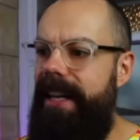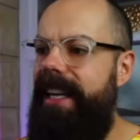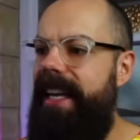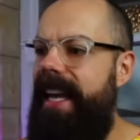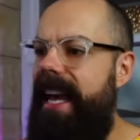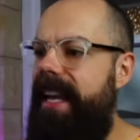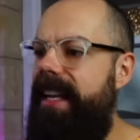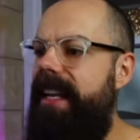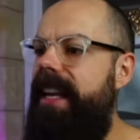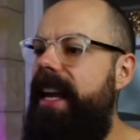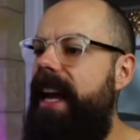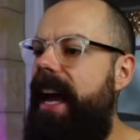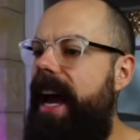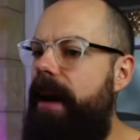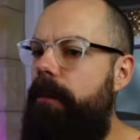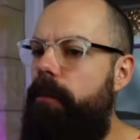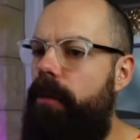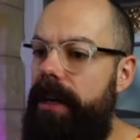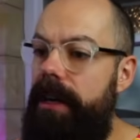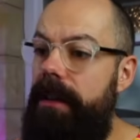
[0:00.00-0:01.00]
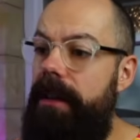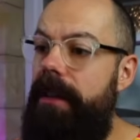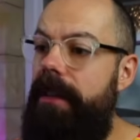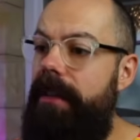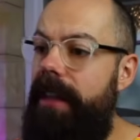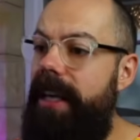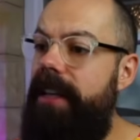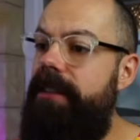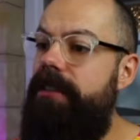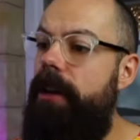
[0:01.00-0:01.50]
again. And one of the
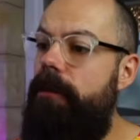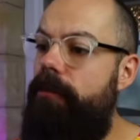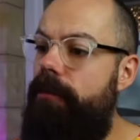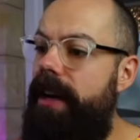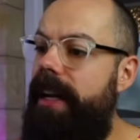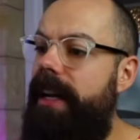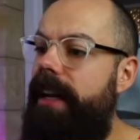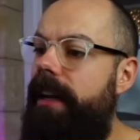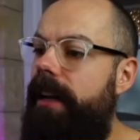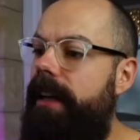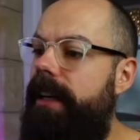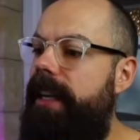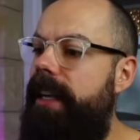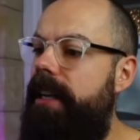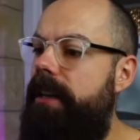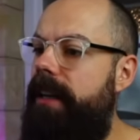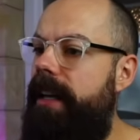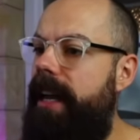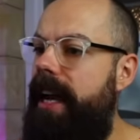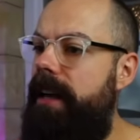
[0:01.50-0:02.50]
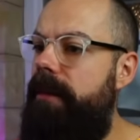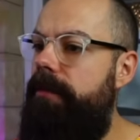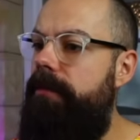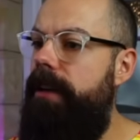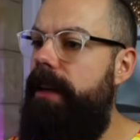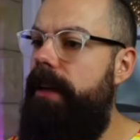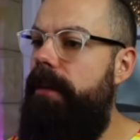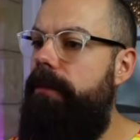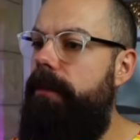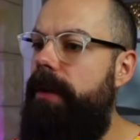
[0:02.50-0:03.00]
things I really like in
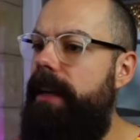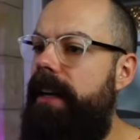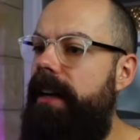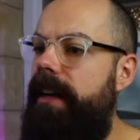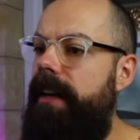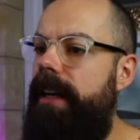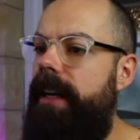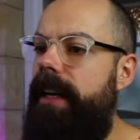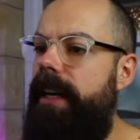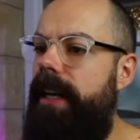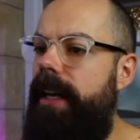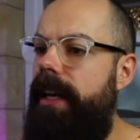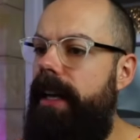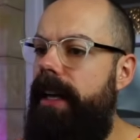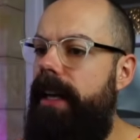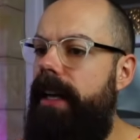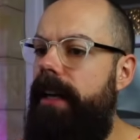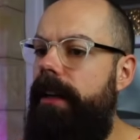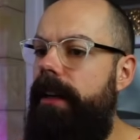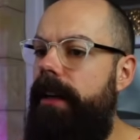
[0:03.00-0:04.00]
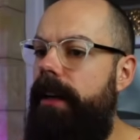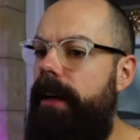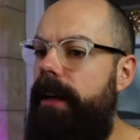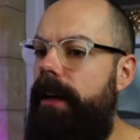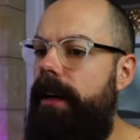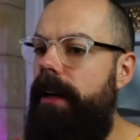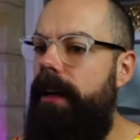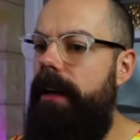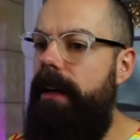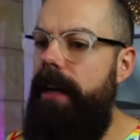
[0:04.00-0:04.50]
Canva, if we click here,
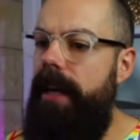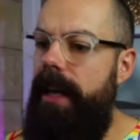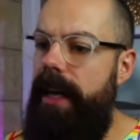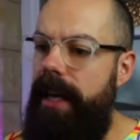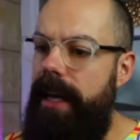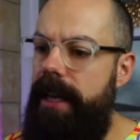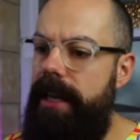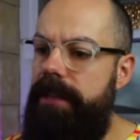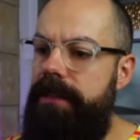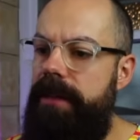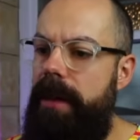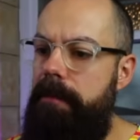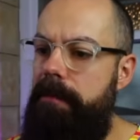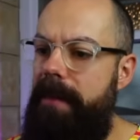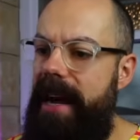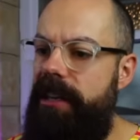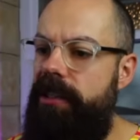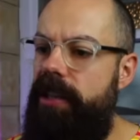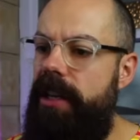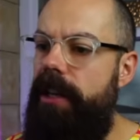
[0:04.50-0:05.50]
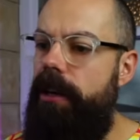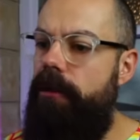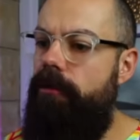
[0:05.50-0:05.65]
is magic